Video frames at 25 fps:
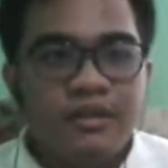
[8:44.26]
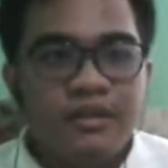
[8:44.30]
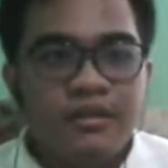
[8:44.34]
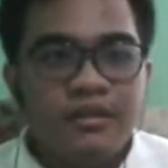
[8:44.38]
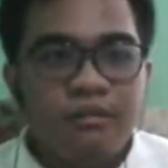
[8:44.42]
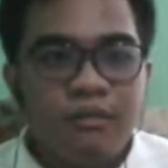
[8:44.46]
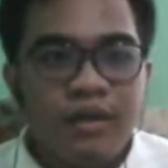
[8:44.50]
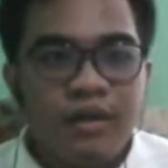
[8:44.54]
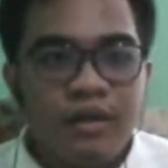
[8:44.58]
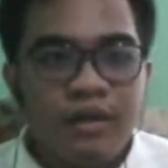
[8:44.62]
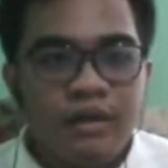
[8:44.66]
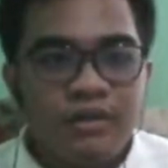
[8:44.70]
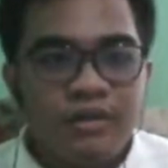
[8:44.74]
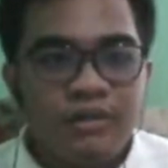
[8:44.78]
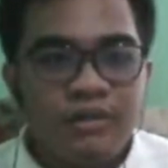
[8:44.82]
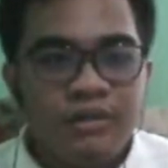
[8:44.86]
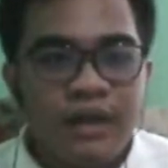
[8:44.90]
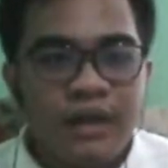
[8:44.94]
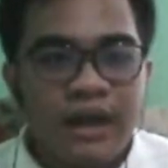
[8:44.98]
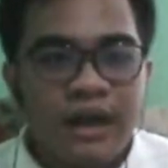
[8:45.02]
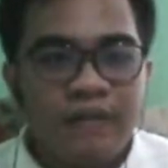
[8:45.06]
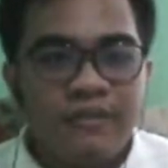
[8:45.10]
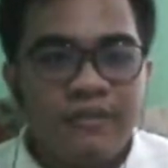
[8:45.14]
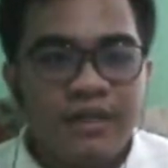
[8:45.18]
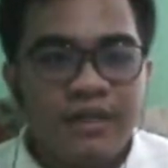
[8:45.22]
We also
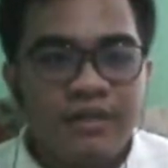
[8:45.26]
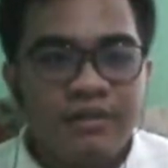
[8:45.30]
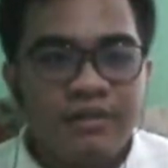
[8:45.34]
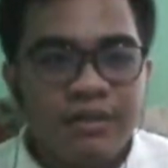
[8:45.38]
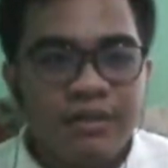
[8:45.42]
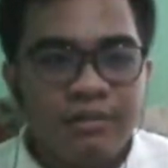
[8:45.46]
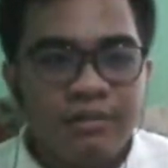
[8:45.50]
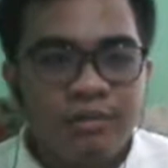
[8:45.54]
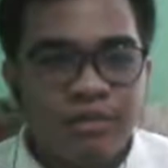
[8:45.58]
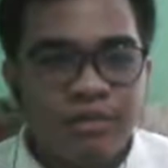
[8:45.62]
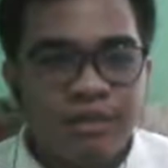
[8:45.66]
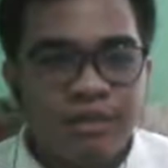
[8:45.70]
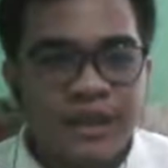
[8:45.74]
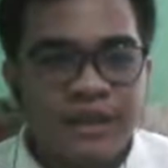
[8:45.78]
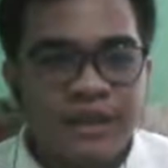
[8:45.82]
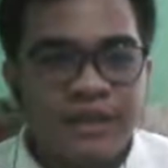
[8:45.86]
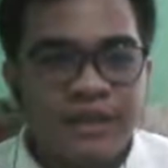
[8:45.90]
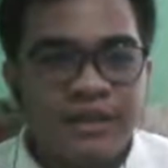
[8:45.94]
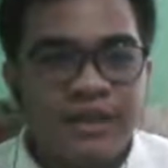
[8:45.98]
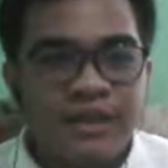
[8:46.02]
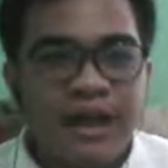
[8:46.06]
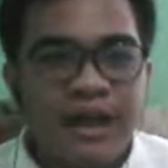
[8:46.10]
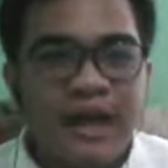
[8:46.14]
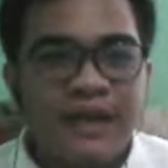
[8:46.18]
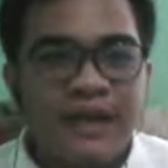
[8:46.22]
have the 3
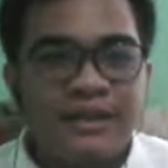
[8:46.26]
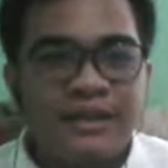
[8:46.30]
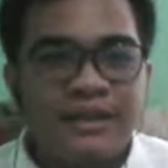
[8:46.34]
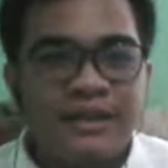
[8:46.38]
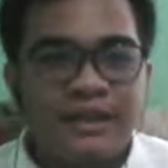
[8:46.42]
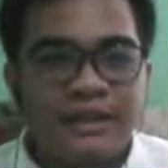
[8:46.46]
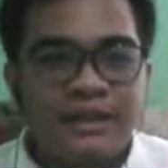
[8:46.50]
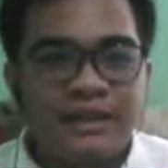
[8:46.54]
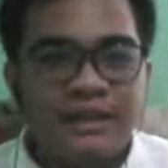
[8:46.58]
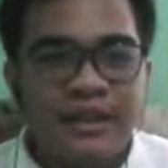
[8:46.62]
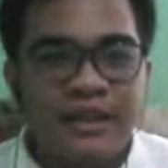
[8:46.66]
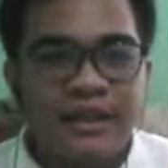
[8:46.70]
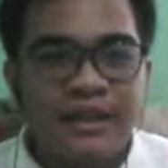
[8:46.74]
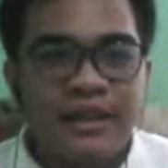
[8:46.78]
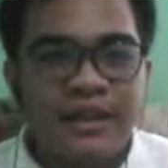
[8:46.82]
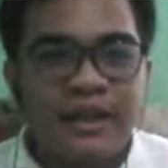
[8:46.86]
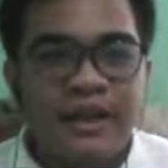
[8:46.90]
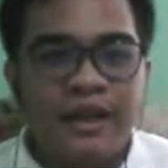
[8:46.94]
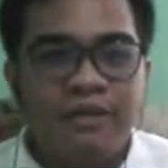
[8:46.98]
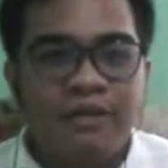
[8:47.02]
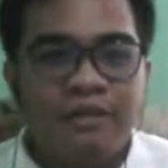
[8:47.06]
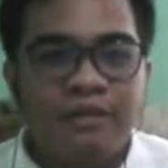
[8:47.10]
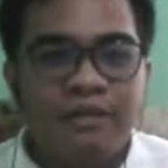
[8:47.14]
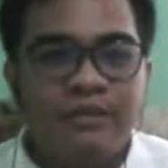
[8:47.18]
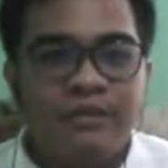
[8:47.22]
rotational axes that the
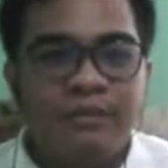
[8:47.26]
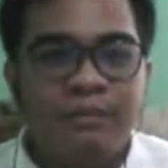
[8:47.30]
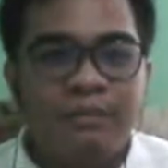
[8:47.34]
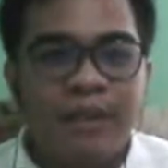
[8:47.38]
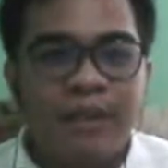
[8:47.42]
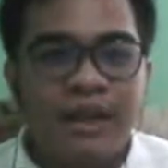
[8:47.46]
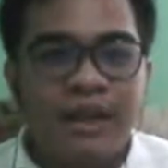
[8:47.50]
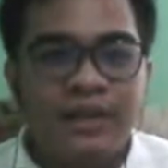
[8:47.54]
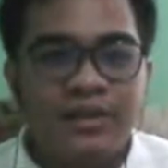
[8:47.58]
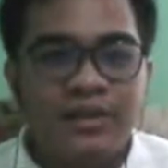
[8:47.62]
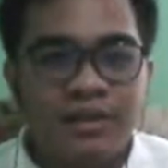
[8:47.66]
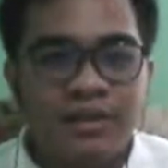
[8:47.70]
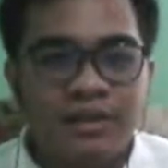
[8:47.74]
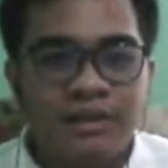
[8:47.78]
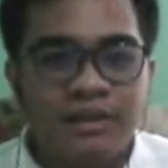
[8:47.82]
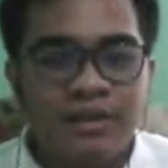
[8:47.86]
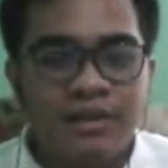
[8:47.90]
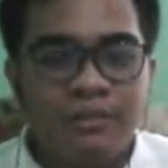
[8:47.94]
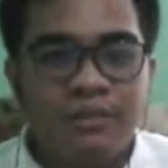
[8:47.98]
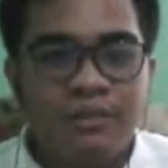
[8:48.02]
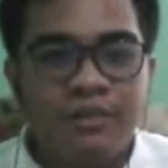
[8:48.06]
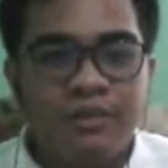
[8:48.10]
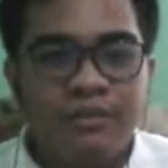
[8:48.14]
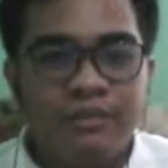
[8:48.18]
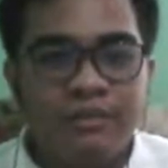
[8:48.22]
aircraft depends on to
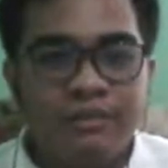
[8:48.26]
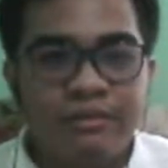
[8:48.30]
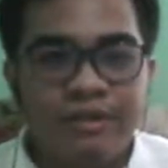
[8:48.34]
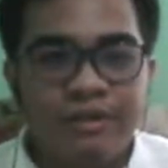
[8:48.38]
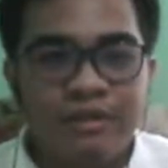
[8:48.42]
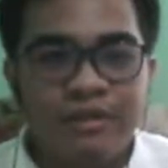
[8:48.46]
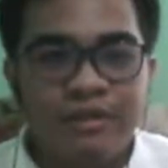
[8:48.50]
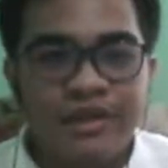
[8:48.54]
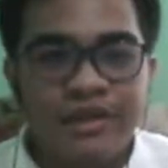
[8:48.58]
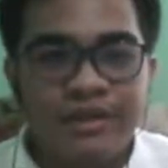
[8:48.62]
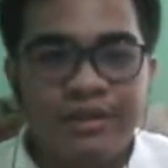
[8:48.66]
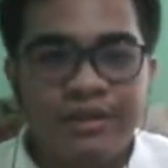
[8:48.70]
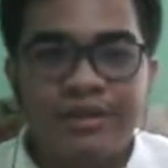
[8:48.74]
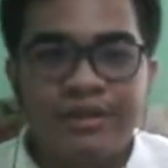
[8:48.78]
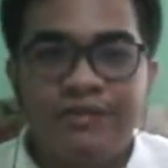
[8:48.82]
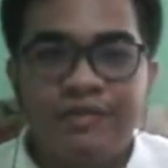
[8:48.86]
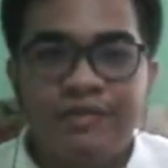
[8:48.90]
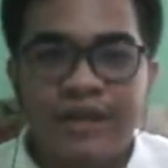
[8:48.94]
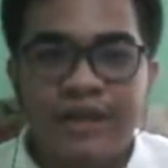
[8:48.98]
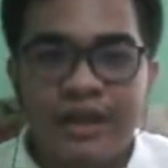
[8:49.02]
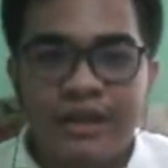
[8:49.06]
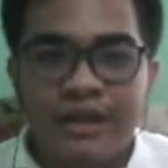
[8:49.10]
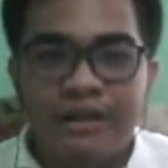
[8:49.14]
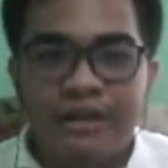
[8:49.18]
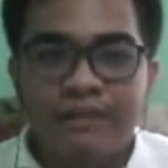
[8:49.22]
move around during
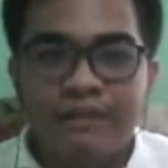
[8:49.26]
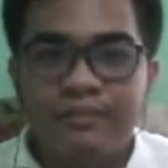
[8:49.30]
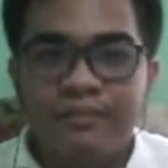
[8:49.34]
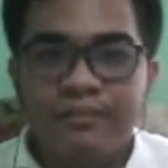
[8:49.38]
flight.